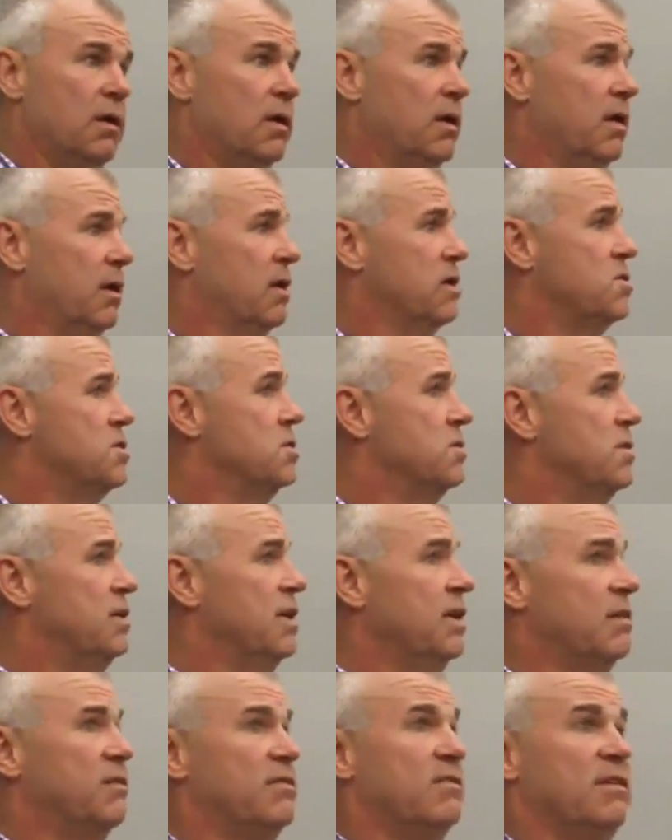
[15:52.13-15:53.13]
In S U
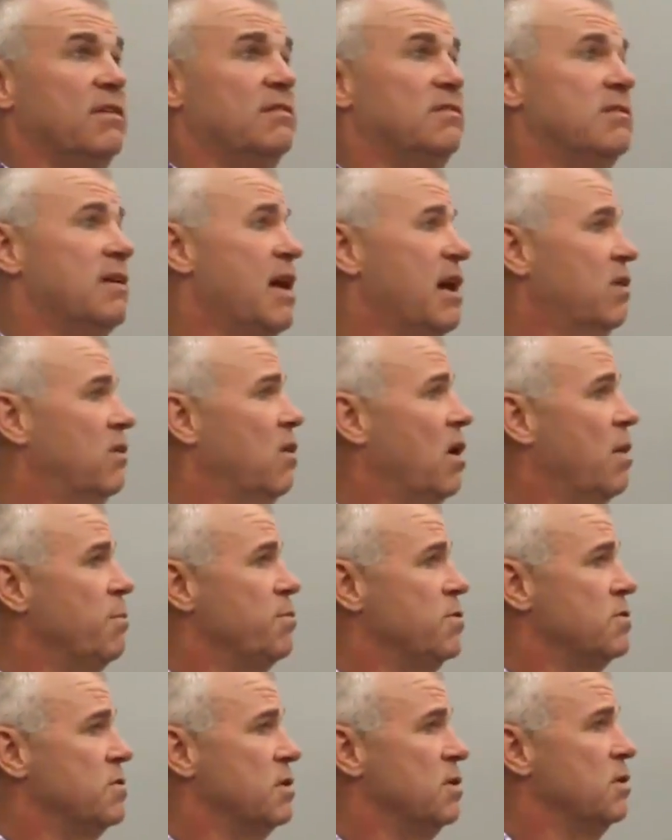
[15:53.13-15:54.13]
D, it's the exact
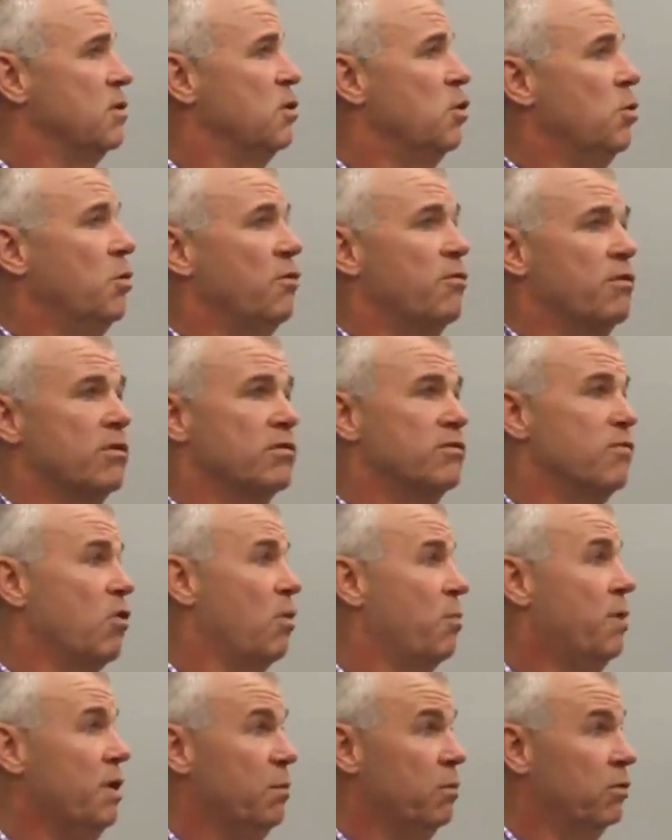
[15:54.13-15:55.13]
opposite. First of
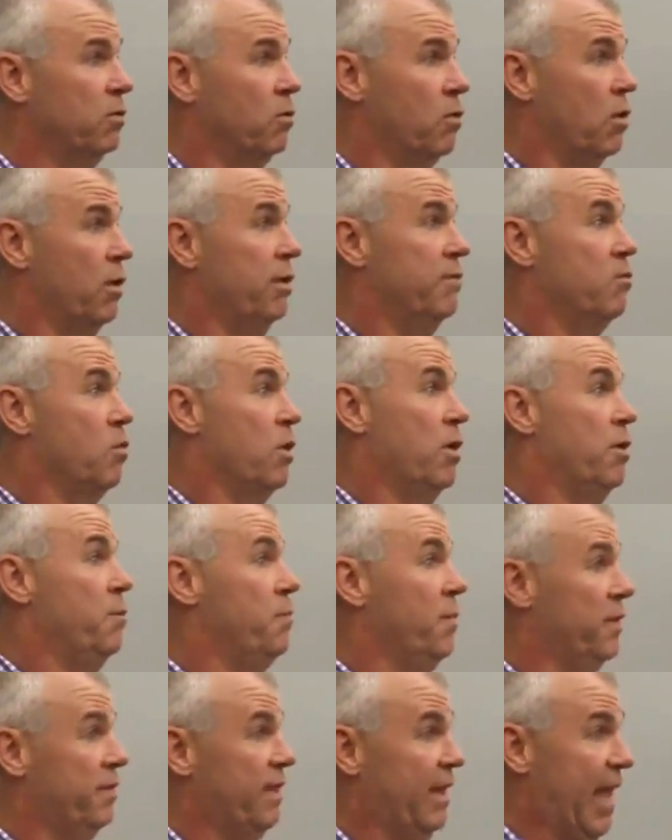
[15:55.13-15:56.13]
all, people don't even want to
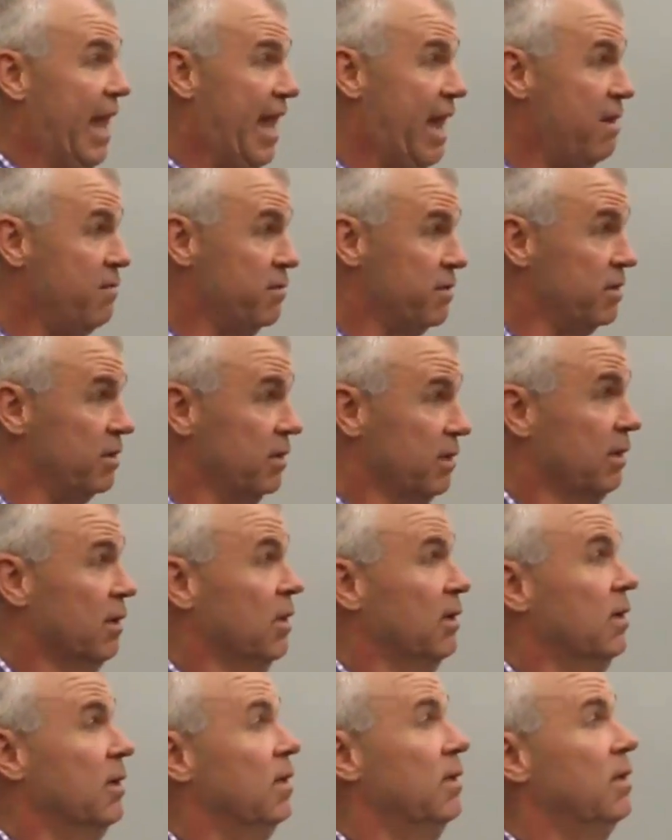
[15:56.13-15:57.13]
admit they have it.
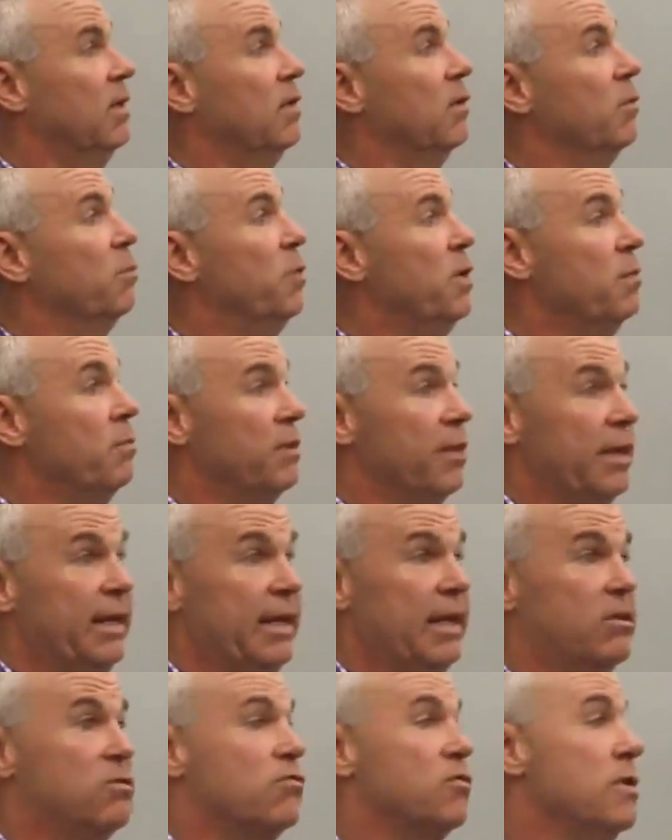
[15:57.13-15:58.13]
You know, people that
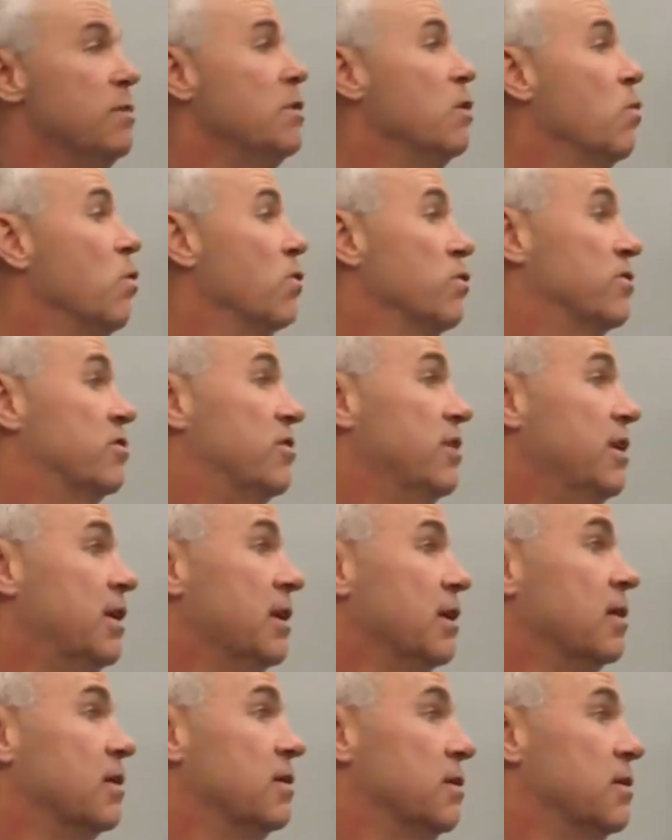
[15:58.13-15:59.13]
need treatment won't seek it.